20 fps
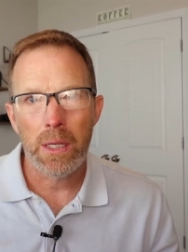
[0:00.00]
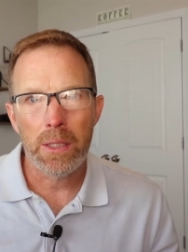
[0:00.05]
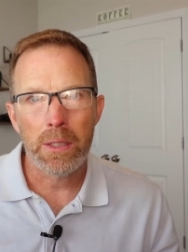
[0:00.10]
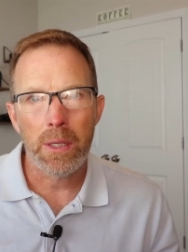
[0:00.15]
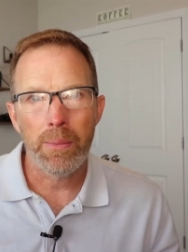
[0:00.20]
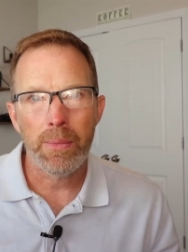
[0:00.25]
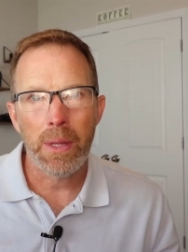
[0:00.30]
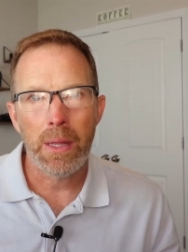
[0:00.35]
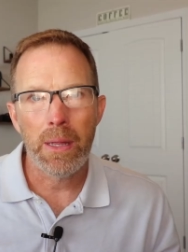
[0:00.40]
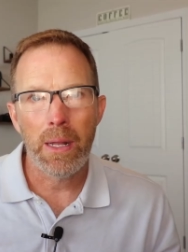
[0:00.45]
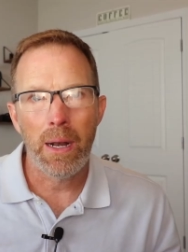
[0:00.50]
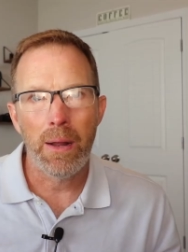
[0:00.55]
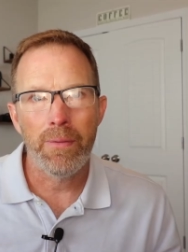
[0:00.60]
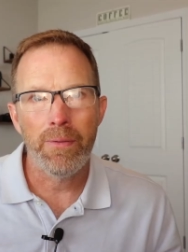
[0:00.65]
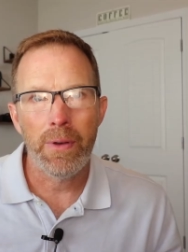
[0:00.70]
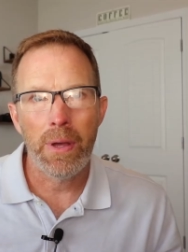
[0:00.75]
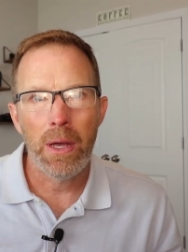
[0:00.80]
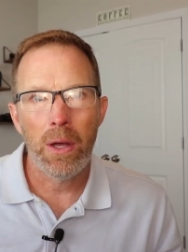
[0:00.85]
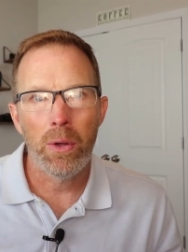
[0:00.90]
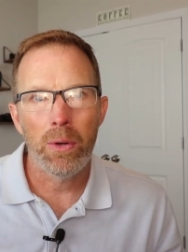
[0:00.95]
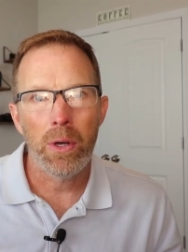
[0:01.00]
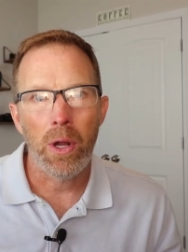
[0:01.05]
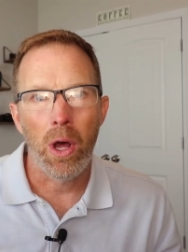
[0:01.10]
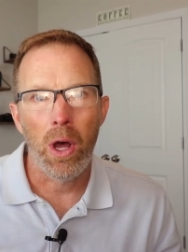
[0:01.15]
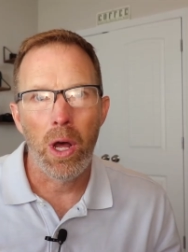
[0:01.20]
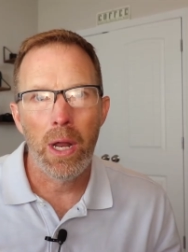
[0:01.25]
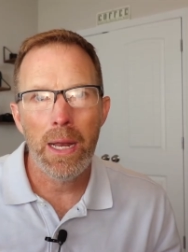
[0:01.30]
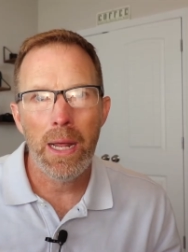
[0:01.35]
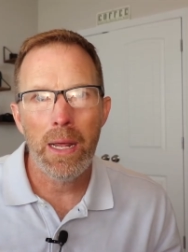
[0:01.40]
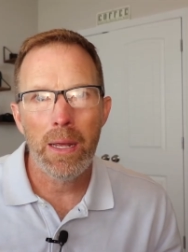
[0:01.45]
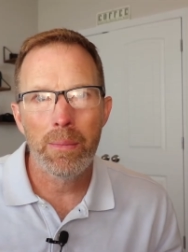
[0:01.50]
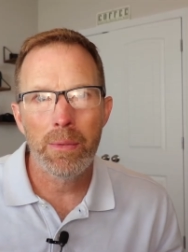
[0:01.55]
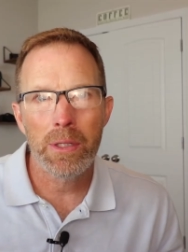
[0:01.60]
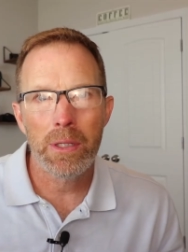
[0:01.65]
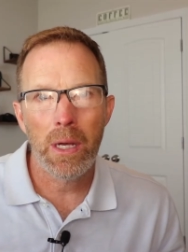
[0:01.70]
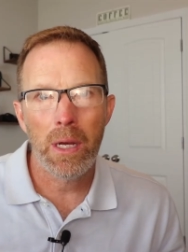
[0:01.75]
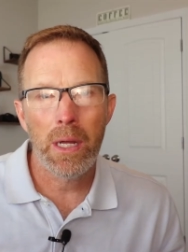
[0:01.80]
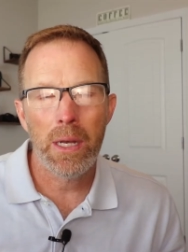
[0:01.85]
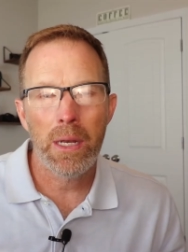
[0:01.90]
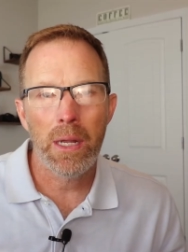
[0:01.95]
something that I found on
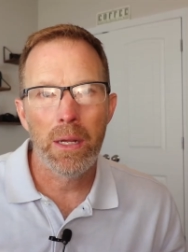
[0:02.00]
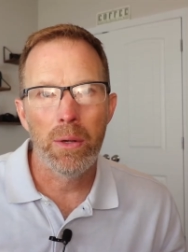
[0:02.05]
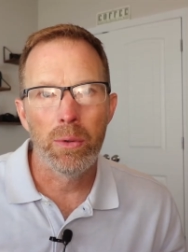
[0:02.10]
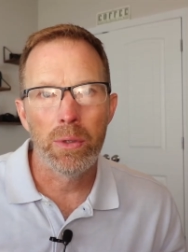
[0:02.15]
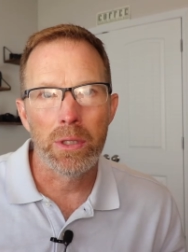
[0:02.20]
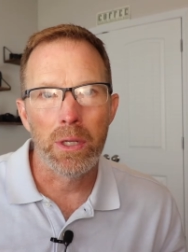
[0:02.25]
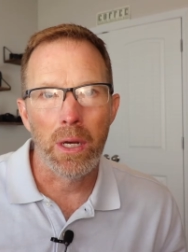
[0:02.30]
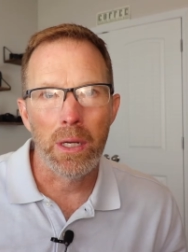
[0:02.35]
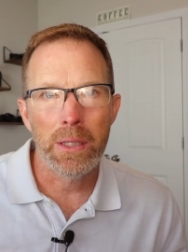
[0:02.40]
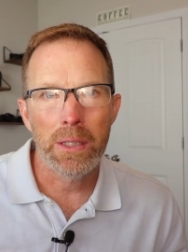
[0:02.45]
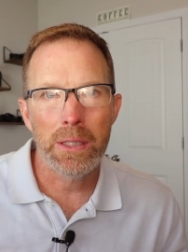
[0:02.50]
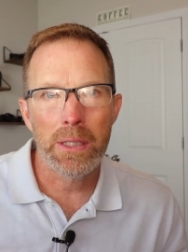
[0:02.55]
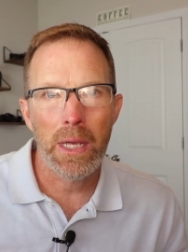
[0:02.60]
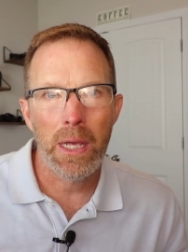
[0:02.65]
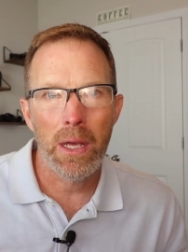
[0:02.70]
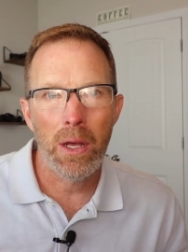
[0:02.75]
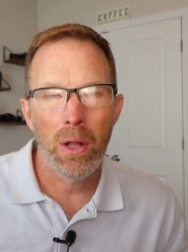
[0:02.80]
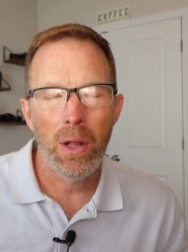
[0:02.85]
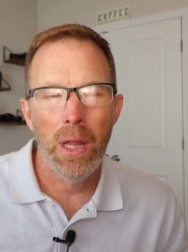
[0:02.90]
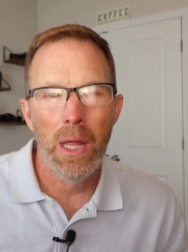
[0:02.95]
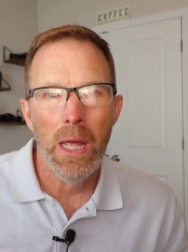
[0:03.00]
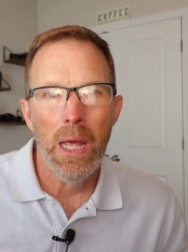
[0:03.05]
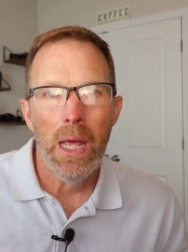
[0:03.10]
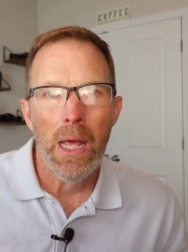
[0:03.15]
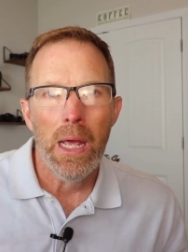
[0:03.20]
Amazon. It was on sale.